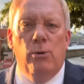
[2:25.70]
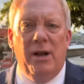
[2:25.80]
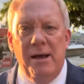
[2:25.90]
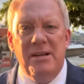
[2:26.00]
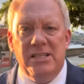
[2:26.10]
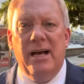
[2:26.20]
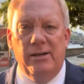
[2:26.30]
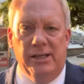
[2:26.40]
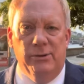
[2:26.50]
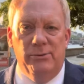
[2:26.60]
Well, let me
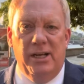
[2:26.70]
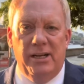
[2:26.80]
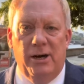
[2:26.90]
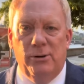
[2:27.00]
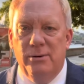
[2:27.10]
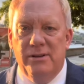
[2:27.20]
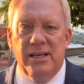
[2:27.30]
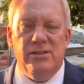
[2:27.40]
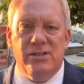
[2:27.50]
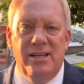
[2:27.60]
tell you, you know,
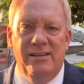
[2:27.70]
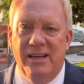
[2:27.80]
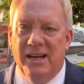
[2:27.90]
this,